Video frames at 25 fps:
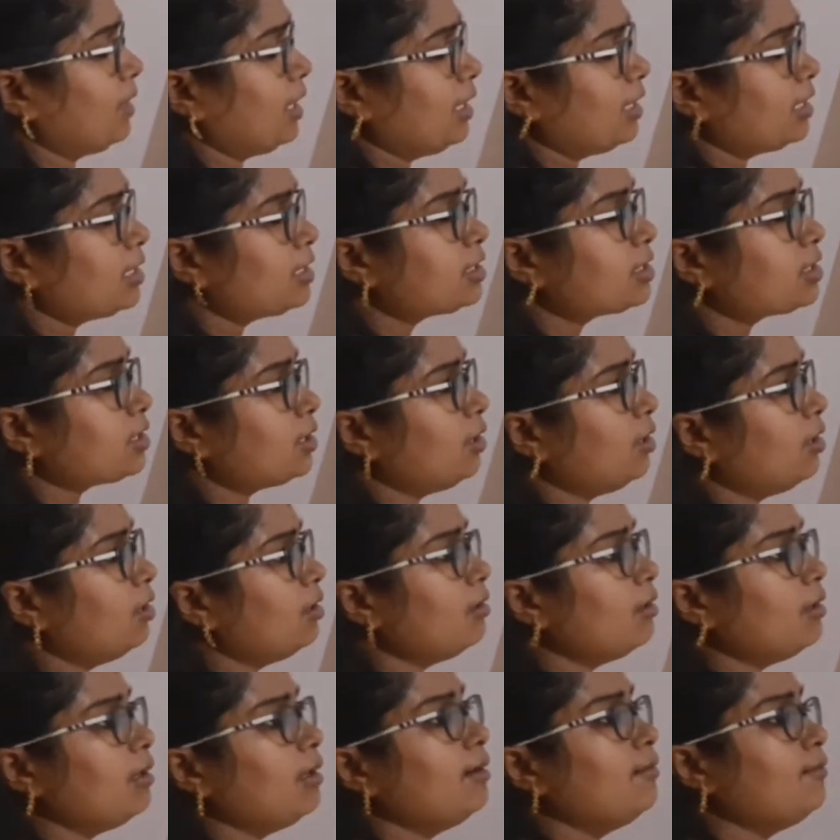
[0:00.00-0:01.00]

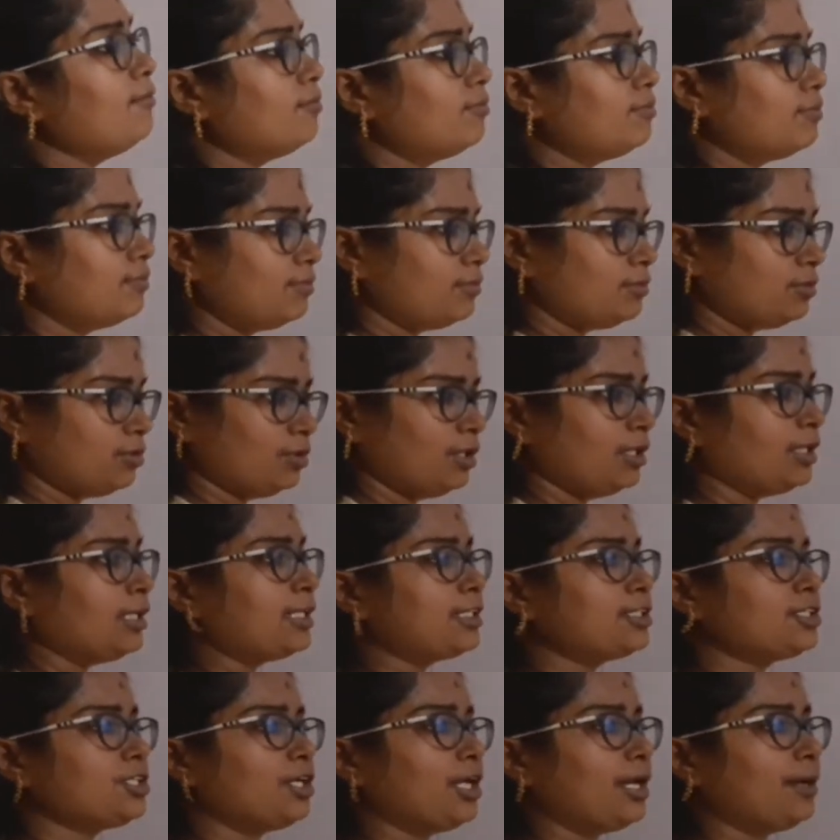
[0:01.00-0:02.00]
So to the
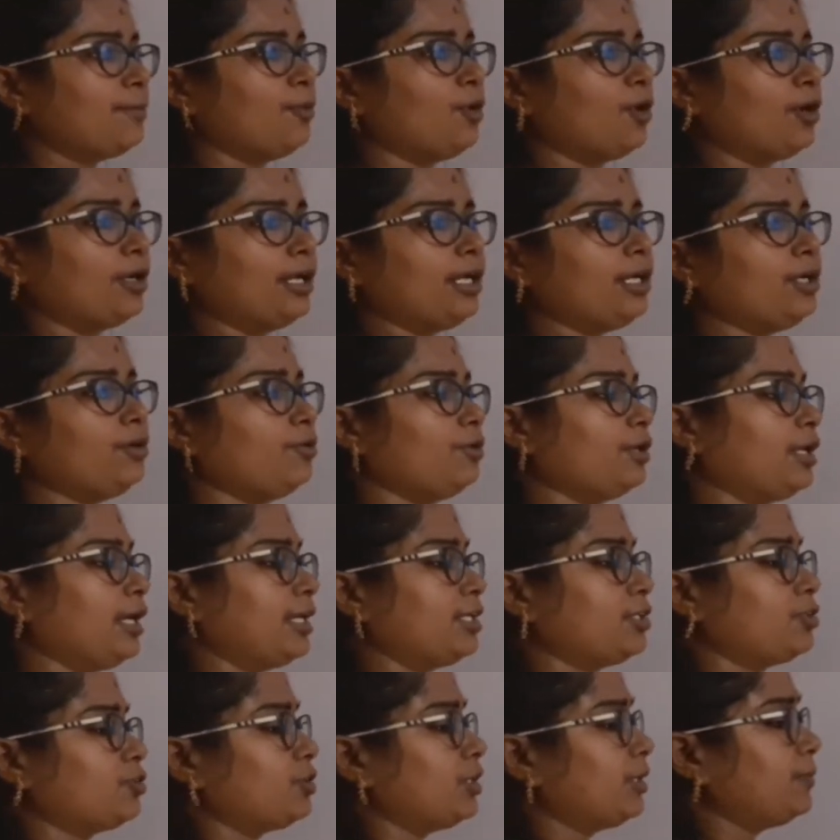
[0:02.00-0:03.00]
next day morning you take
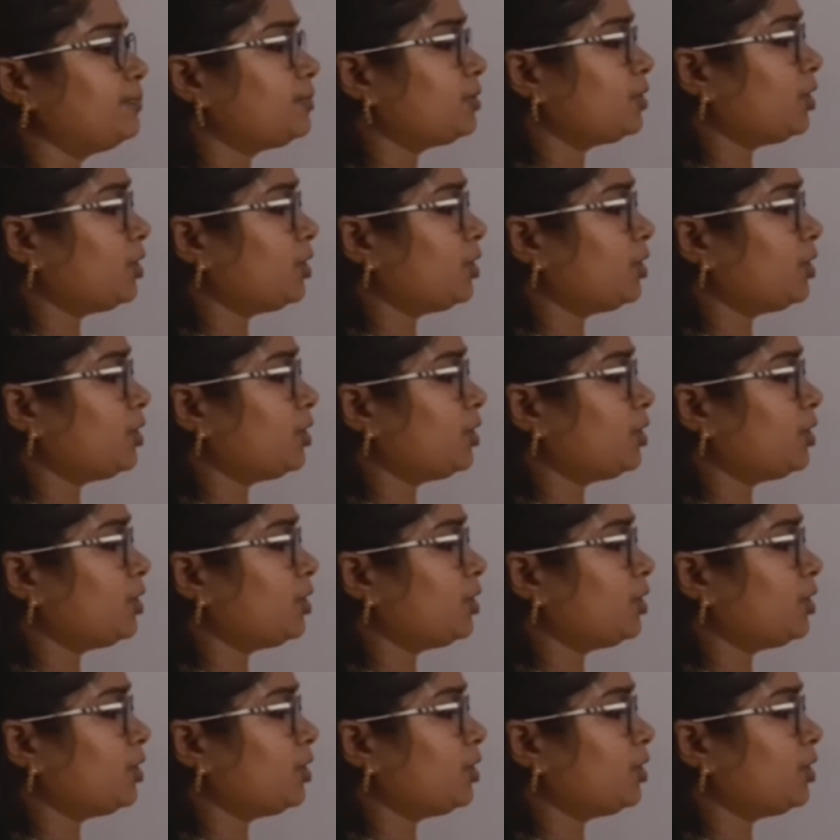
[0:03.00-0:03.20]
strips